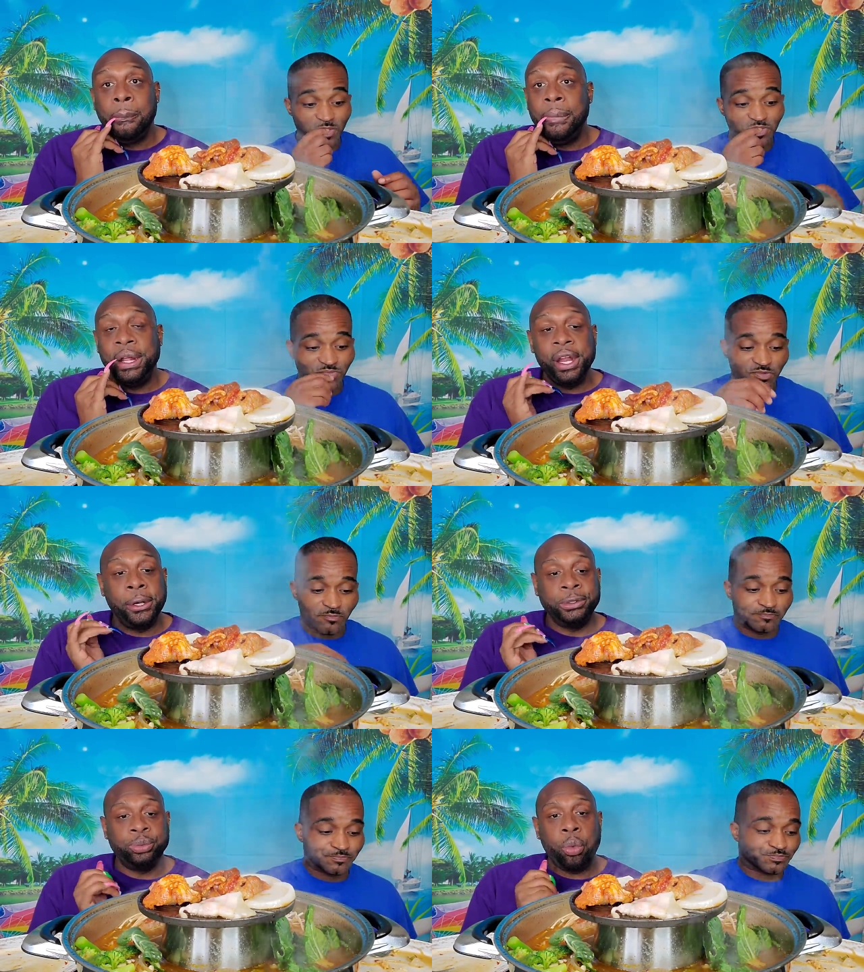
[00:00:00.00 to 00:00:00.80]
Speaker 1: They
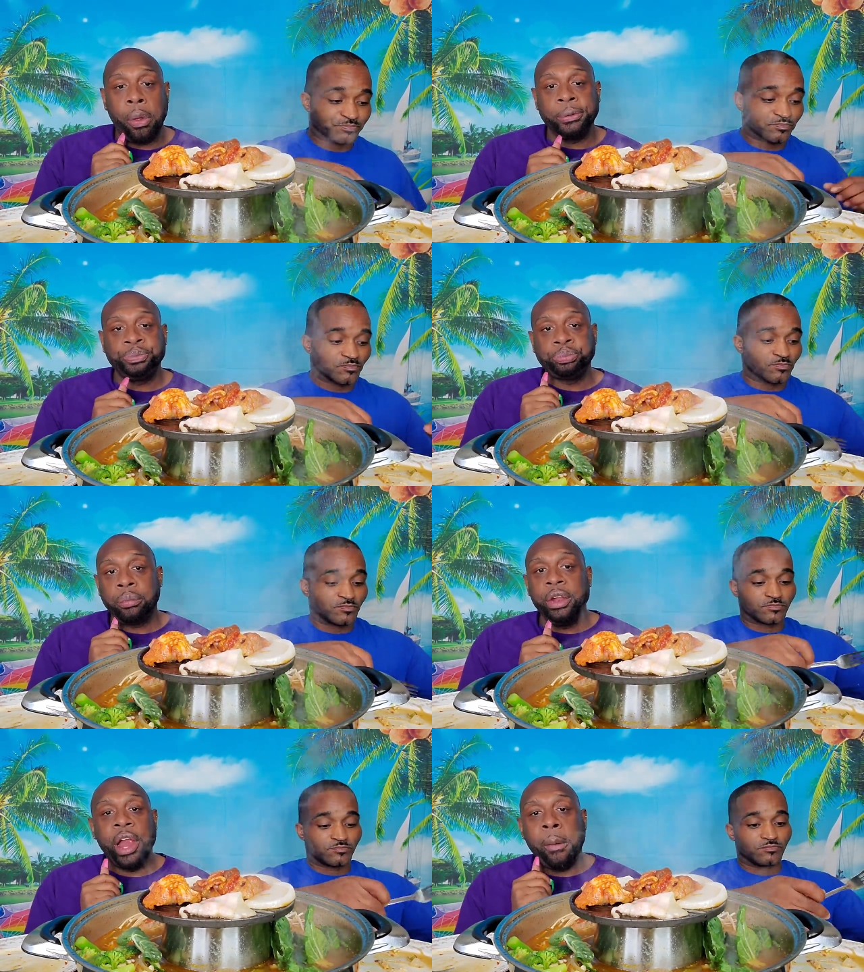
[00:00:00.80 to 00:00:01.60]
don't.
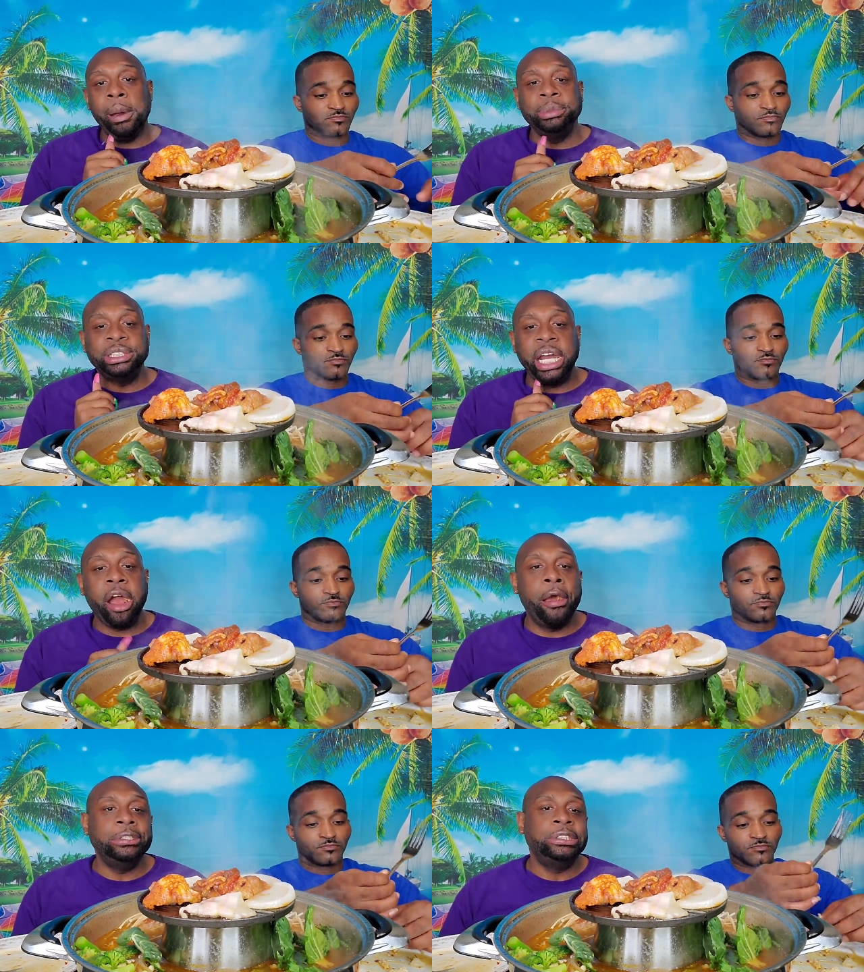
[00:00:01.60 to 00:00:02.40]
They don't pay me a thing,
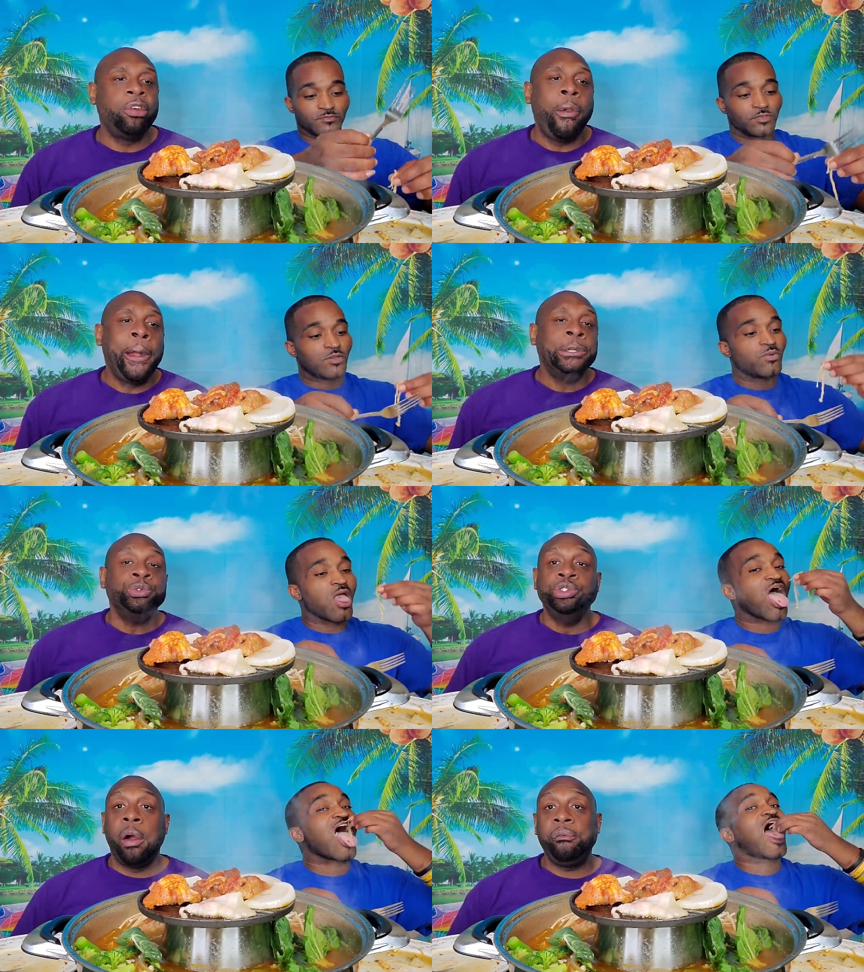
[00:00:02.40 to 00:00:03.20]
honey.
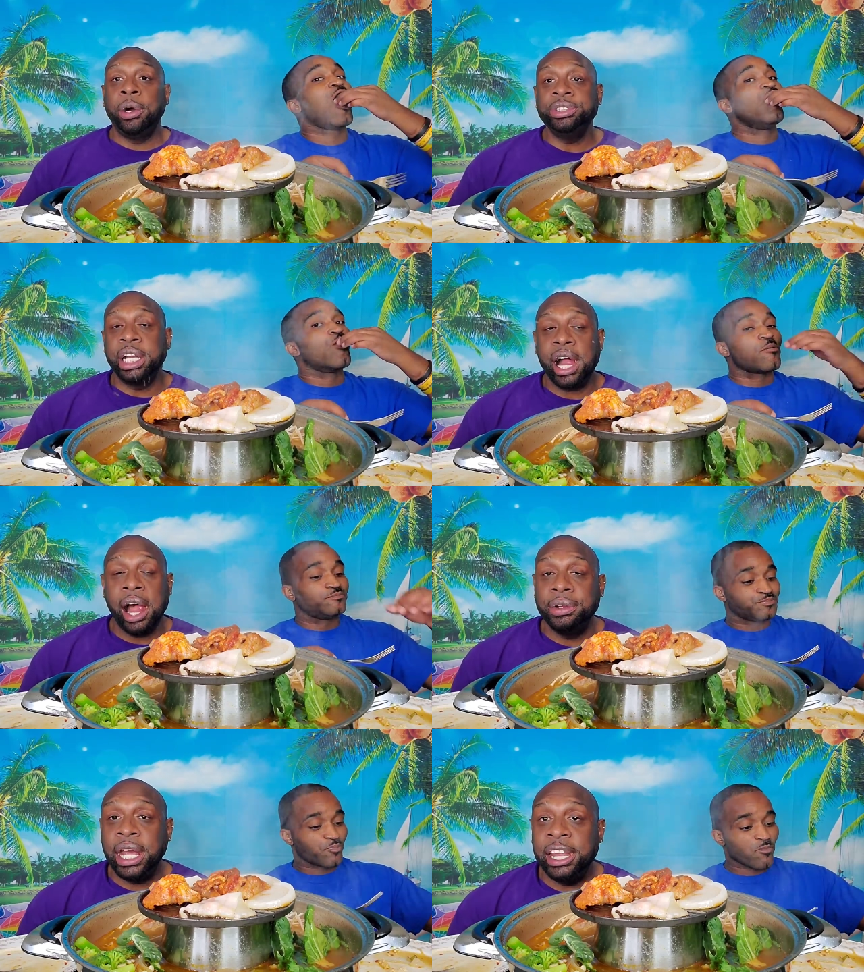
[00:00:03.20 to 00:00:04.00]
Them folks didn't
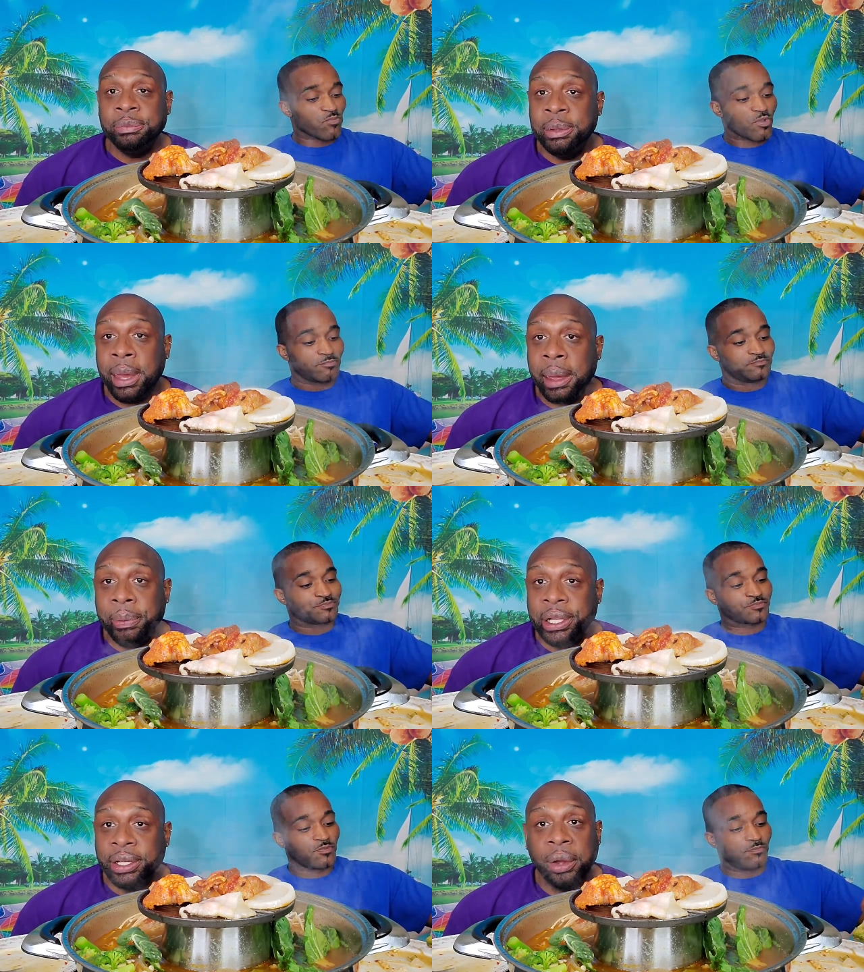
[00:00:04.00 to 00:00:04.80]
call and ask me my
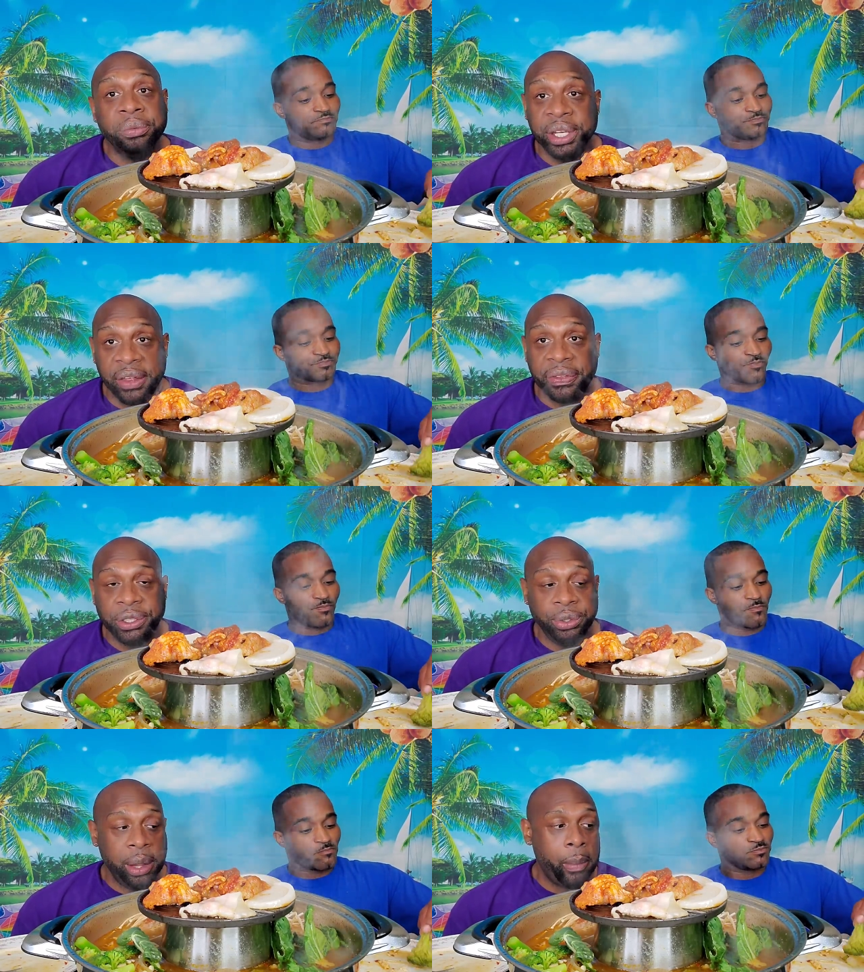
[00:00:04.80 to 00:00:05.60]
opinion on nothing.
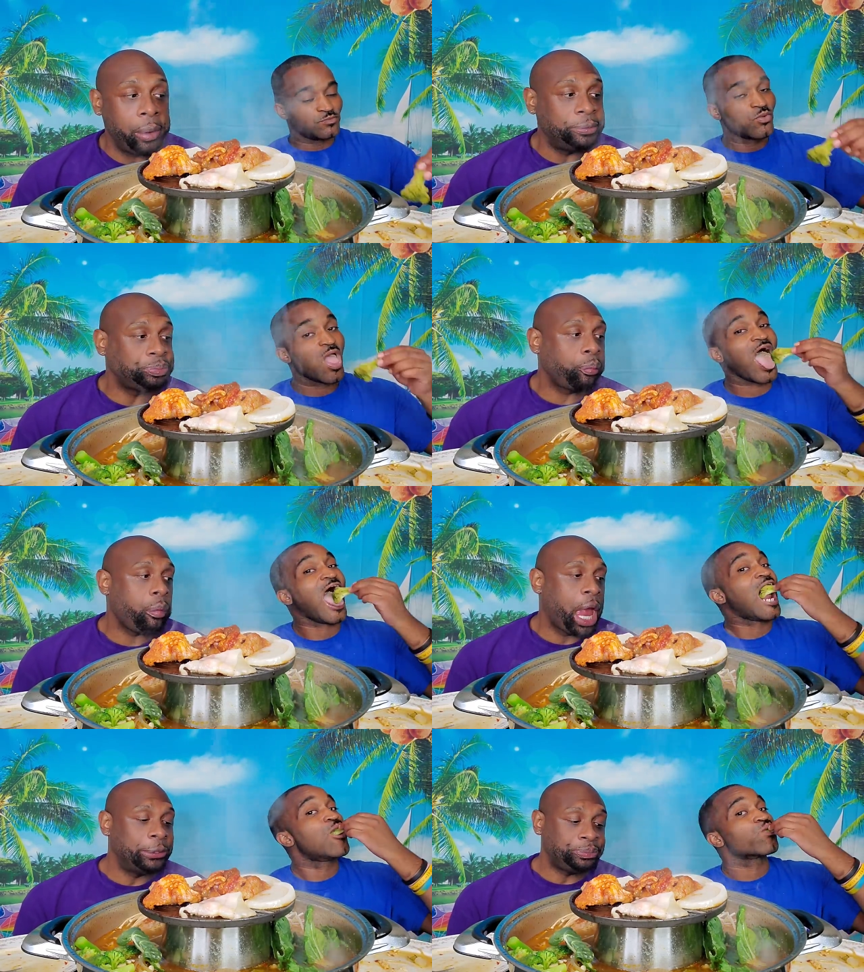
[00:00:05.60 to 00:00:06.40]
You hear me?
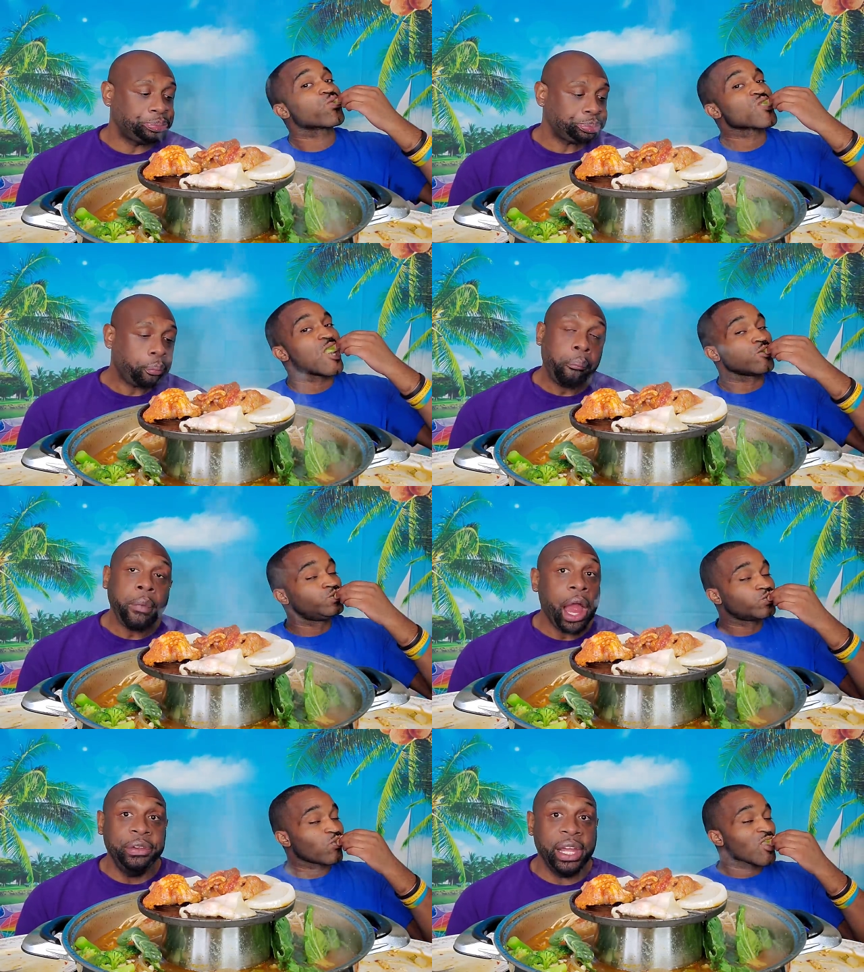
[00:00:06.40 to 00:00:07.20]

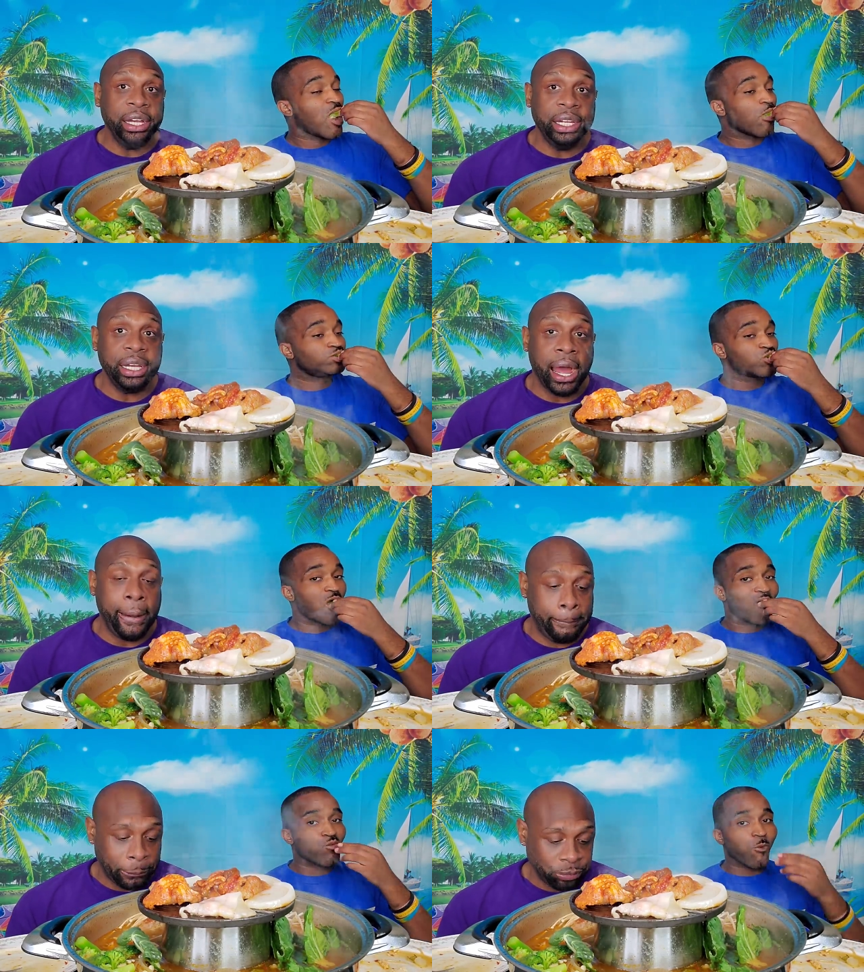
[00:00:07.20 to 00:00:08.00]
They did not.